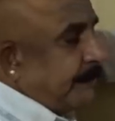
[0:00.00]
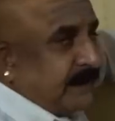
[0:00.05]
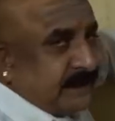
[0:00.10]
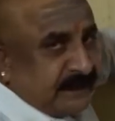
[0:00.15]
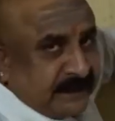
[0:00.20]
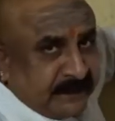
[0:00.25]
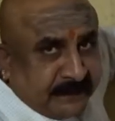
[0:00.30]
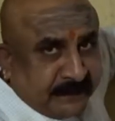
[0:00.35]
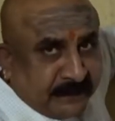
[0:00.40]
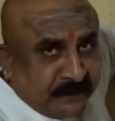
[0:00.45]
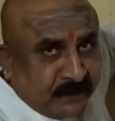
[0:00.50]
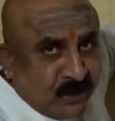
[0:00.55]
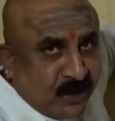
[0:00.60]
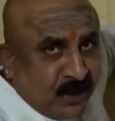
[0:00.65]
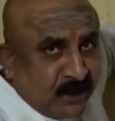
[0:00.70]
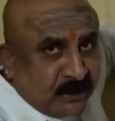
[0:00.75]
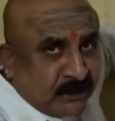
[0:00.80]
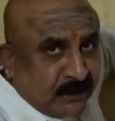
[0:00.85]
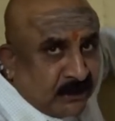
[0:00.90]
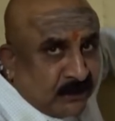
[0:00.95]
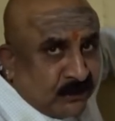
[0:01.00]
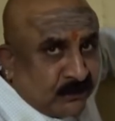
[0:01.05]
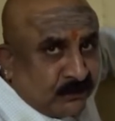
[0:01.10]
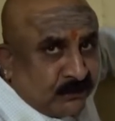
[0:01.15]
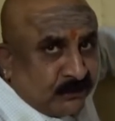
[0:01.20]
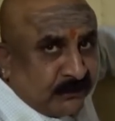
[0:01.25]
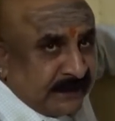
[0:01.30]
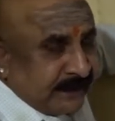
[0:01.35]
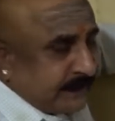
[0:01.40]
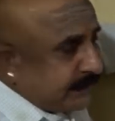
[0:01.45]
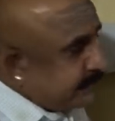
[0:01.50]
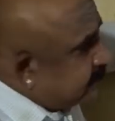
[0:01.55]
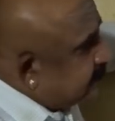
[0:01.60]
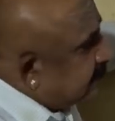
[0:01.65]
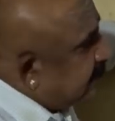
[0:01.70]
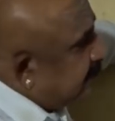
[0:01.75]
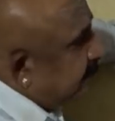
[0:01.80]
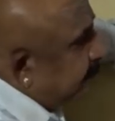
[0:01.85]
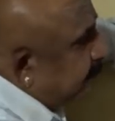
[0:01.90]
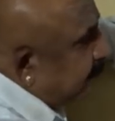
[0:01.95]
But he did not allow to get a
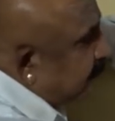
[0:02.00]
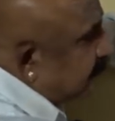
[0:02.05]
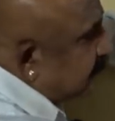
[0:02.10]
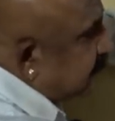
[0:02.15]
child